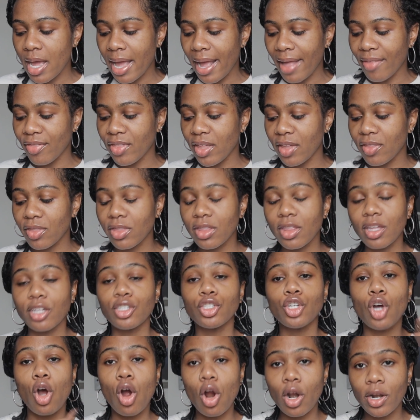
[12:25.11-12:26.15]
and then the
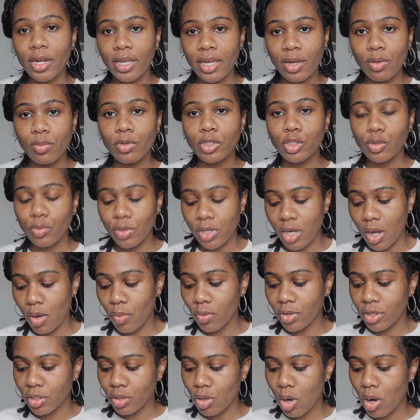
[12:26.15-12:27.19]
target, which we know
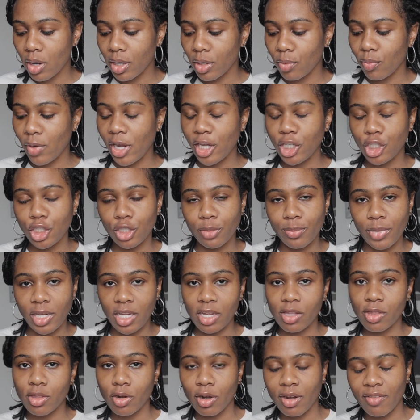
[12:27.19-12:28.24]
what the target range should
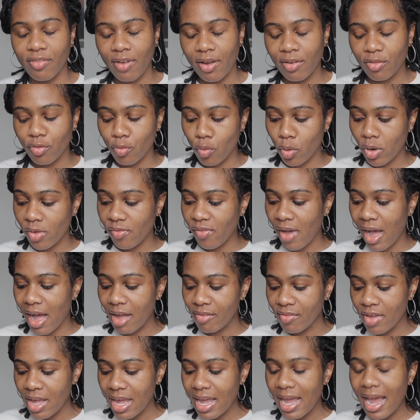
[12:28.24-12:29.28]
be, 35 to 45,
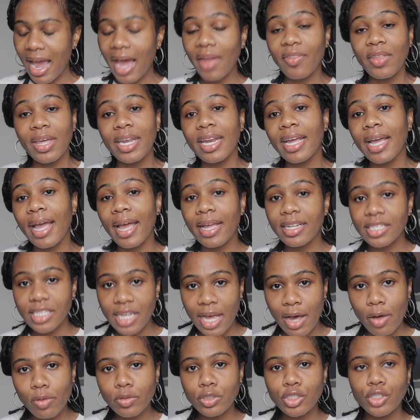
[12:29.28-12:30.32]
and then it
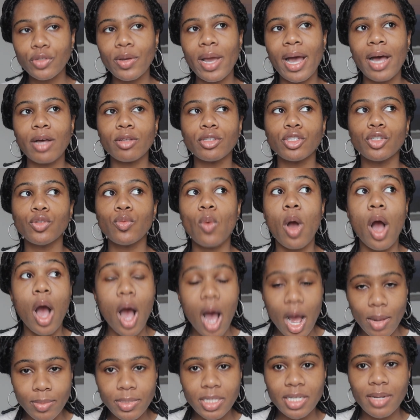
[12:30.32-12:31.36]
tells you how to
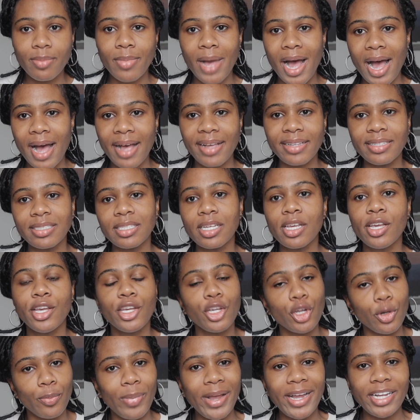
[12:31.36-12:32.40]
optimize
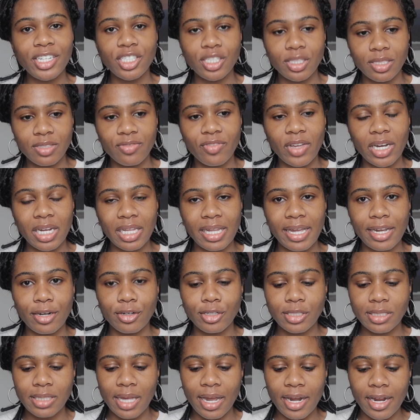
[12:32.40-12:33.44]
your patient's ventilator
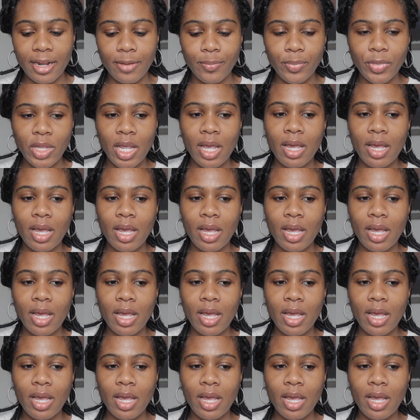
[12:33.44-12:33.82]
setting.